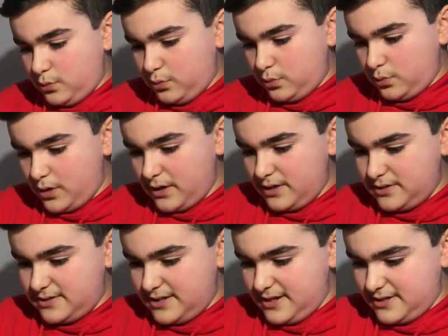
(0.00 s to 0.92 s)
What
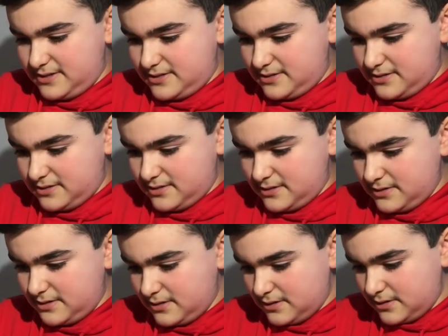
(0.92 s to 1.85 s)
is this?
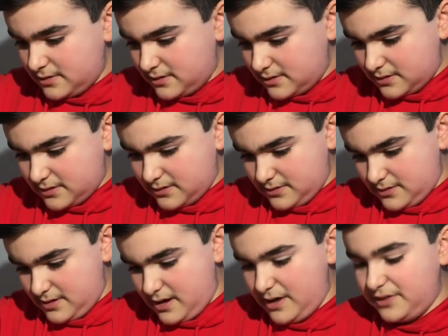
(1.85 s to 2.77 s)

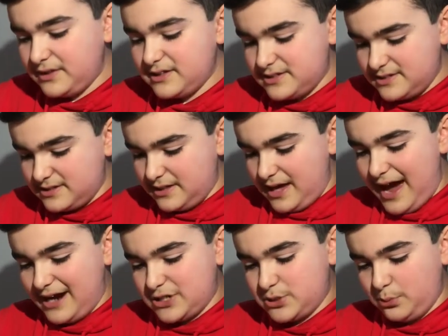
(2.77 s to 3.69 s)
I think this is the
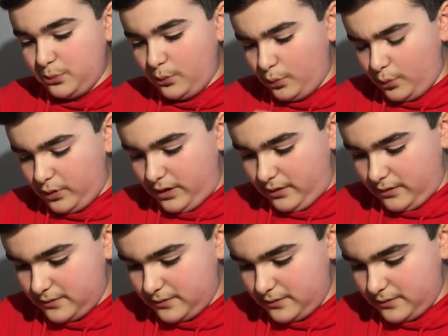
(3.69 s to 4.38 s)
actual order.